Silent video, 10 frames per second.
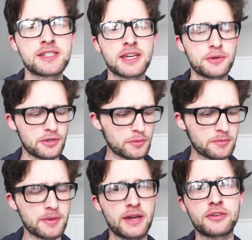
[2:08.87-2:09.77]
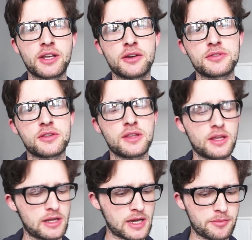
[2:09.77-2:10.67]
I'll take you along with me. I've got to go to
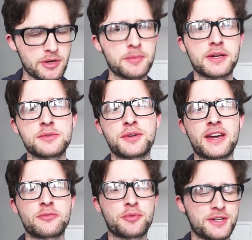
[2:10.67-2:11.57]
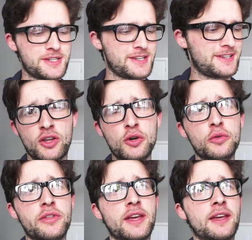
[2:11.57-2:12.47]
the library because we don't have a printer. The cool
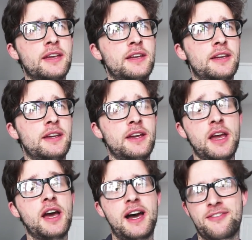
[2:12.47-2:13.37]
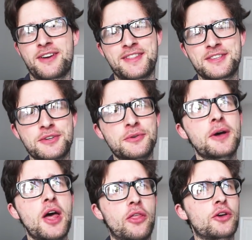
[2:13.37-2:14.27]
thing, I find this cool,
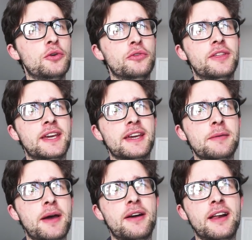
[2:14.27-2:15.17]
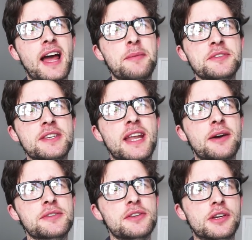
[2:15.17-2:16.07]
the cool thing about Amazon
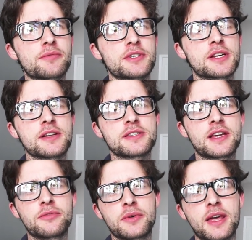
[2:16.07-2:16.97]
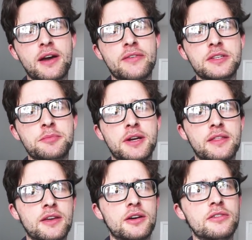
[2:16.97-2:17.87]
now is that you can return stuff without having to print
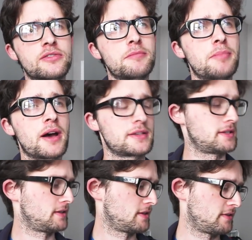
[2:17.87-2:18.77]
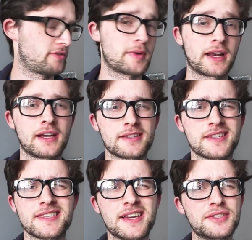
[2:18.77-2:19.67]
anything off. But for my
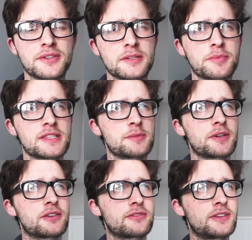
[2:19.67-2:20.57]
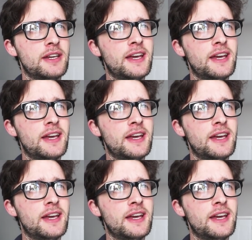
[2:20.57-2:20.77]
glasses, I do need to print something off.